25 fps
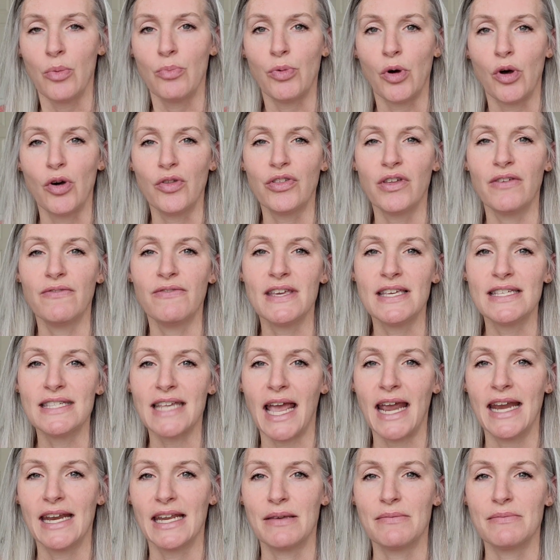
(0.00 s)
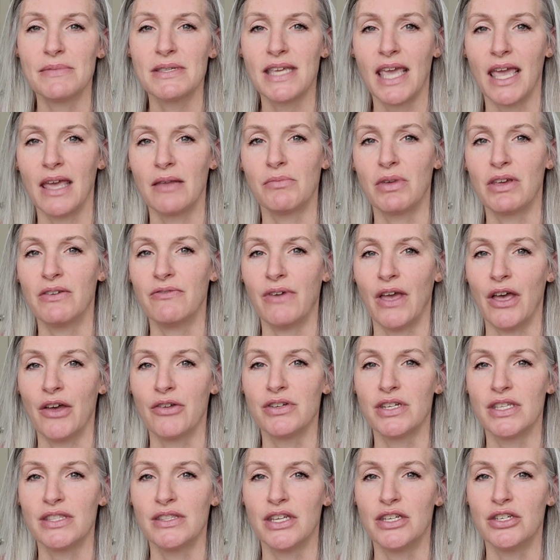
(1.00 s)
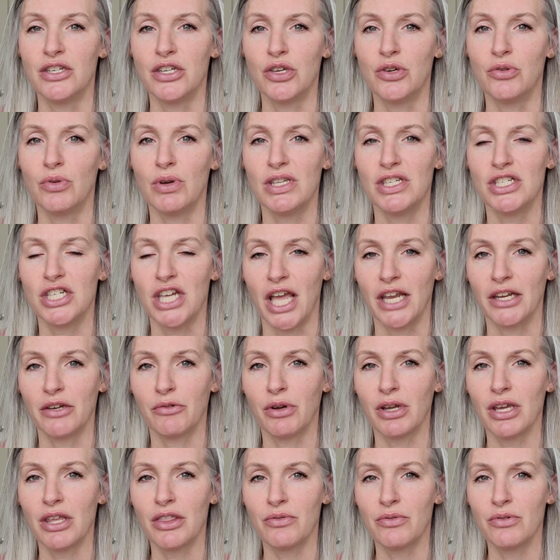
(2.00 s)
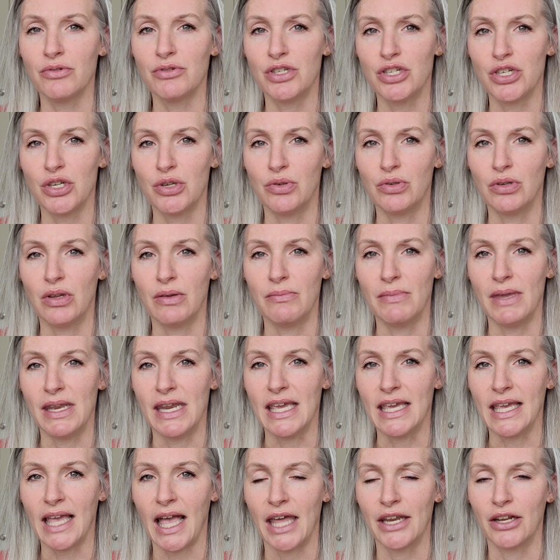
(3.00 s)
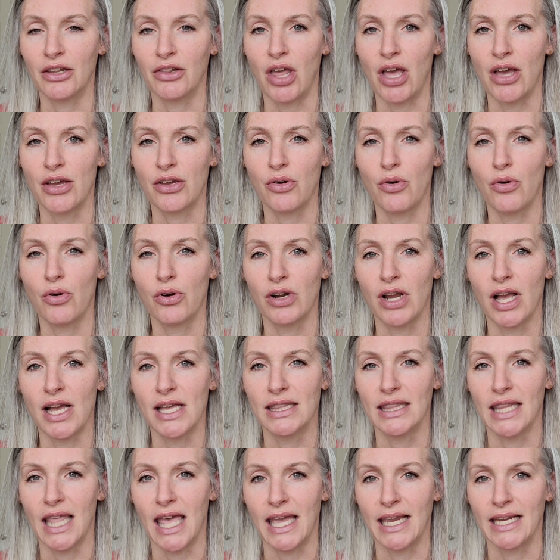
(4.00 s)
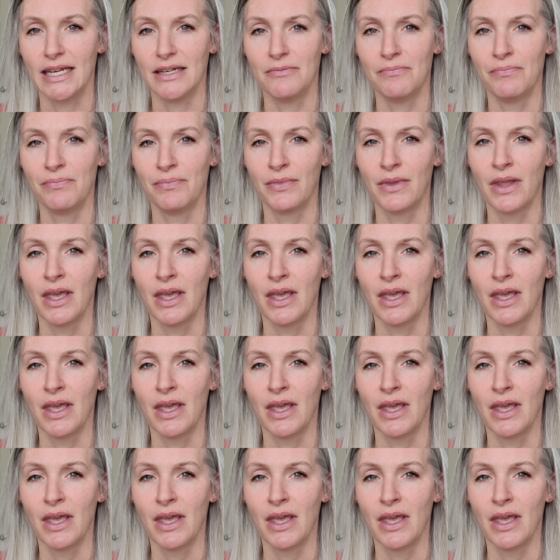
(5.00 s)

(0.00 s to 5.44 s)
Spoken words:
Both of these items can be found in the new January through June mini catalog or online.